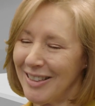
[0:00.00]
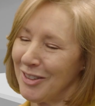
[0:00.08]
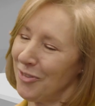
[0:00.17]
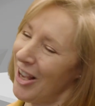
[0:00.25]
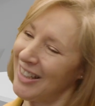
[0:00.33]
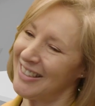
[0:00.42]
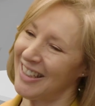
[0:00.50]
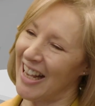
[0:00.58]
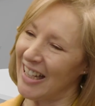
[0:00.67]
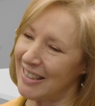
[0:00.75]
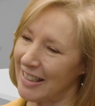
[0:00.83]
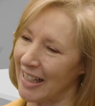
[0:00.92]
is
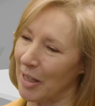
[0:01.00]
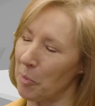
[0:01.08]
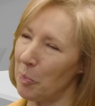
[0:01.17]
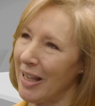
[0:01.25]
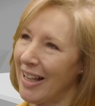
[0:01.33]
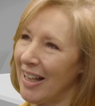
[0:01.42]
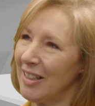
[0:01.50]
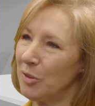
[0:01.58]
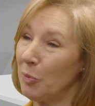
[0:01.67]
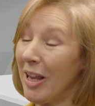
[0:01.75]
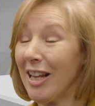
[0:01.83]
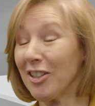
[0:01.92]
fascinating because
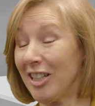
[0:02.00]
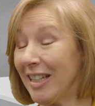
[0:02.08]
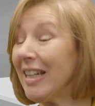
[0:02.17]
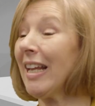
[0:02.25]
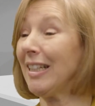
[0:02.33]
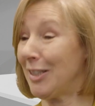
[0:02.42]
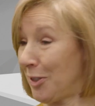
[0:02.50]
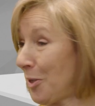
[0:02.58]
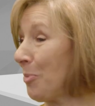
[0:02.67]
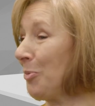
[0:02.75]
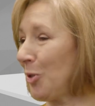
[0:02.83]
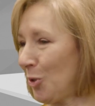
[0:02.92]
we actually need
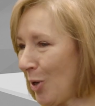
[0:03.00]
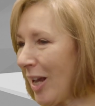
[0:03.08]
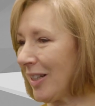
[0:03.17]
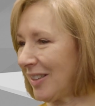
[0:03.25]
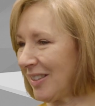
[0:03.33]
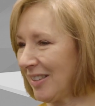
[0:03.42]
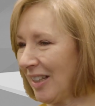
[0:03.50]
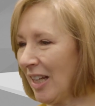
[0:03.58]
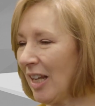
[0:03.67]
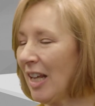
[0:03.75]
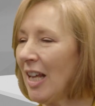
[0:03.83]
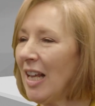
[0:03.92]
some stress.
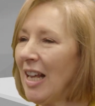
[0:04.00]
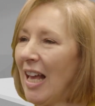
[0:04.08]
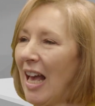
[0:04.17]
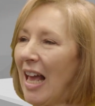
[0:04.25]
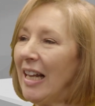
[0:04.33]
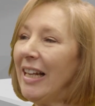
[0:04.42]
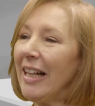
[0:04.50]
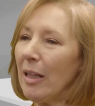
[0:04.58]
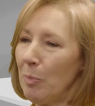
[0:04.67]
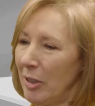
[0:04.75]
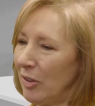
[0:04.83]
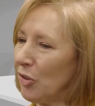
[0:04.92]
A little
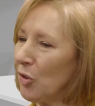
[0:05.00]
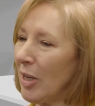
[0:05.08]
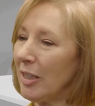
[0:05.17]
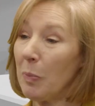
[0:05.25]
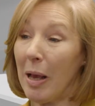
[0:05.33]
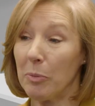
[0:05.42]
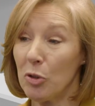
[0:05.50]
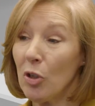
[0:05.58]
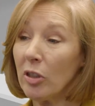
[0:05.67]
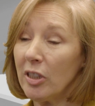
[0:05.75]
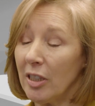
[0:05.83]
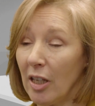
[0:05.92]
bit of stress, perhaps
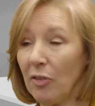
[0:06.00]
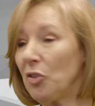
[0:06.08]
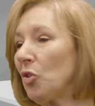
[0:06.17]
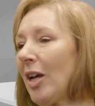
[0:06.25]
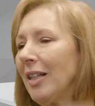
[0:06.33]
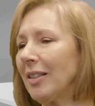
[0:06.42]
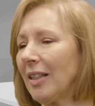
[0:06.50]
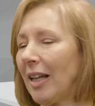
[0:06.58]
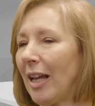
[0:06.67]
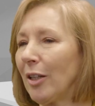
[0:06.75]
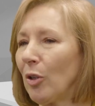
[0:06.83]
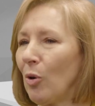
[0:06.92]
not enough stress,
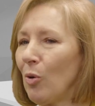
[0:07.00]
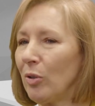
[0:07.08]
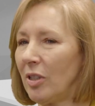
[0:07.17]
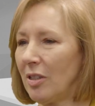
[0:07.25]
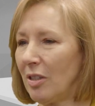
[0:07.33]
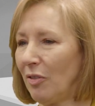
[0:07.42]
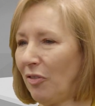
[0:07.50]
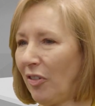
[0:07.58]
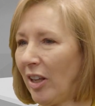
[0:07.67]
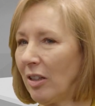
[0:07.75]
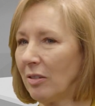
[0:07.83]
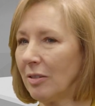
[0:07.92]
can cause us to
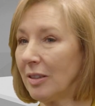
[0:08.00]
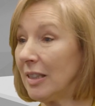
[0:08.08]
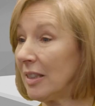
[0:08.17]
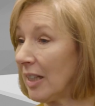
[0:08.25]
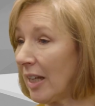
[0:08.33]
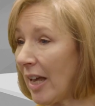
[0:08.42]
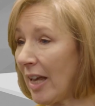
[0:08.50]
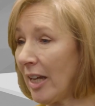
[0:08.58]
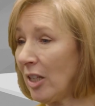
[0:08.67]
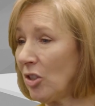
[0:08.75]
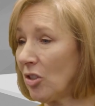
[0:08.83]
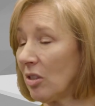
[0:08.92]
feel
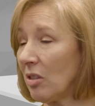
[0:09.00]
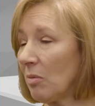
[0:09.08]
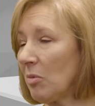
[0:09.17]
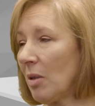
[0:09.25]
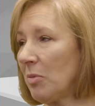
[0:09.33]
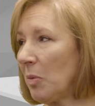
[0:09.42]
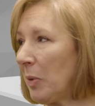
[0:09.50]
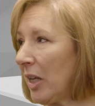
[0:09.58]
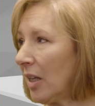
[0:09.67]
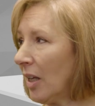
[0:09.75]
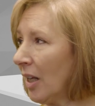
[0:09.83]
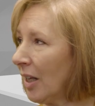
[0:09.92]
disengaged and sometimes a
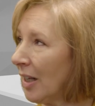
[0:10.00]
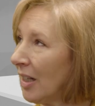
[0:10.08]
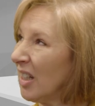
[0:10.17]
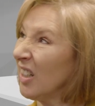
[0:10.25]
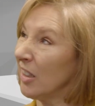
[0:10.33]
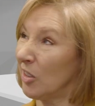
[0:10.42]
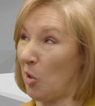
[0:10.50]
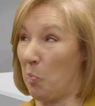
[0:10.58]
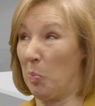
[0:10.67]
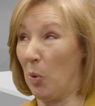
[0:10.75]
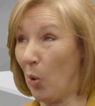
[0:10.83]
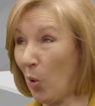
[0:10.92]
bit sort of
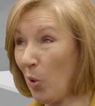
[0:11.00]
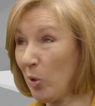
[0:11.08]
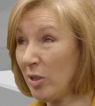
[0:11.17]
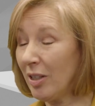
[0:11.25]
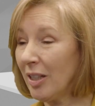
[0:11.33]
bored.